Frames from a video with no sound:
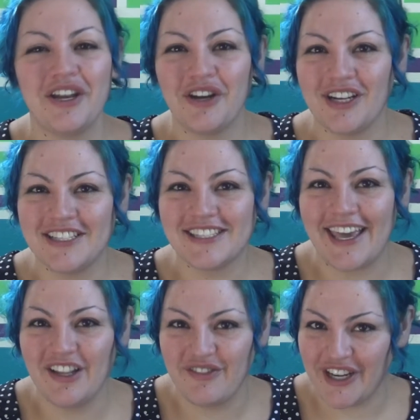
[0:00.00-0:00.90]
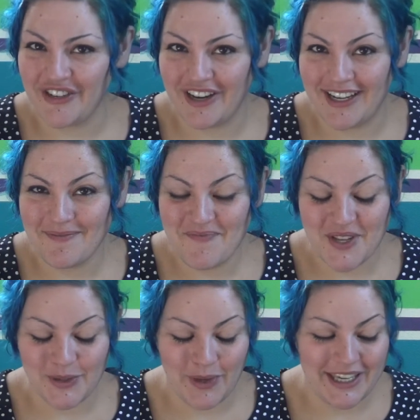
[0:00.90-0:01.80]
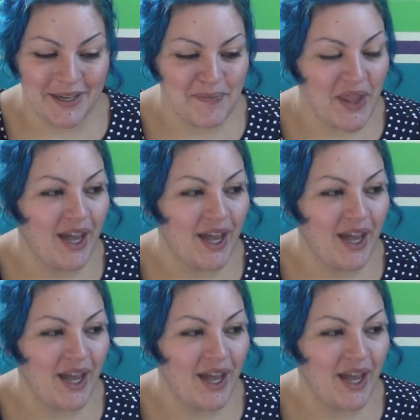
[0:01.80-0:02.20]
non-scale victory this week.